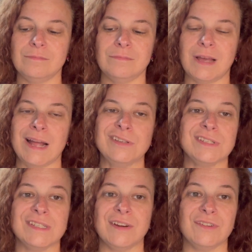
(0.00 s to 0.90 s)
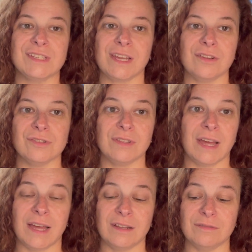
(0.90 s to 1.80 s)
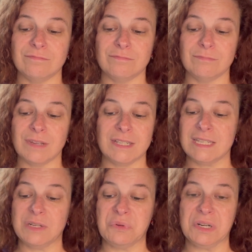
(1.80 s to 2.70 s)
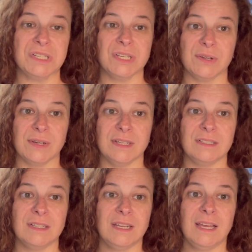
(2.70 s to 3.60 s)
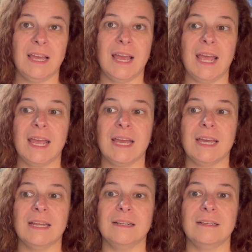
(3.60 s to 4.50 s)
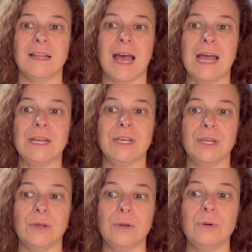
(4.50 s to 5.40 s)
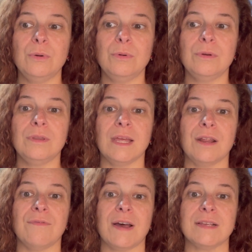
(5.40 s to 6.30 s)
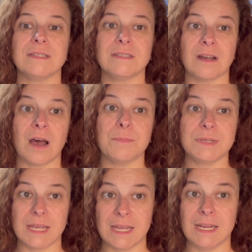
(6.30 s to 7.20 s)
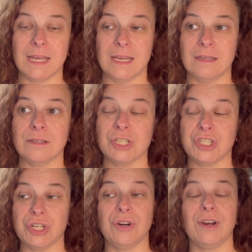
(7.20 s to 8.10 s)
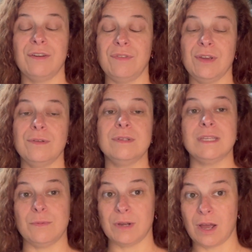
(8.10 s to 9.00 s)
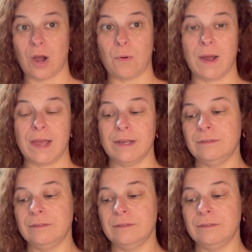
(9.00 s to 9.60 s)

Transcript: I just never scheduled that. I didn't want to do it. And I knew that if I stopped eating the sugary foods, it would go away.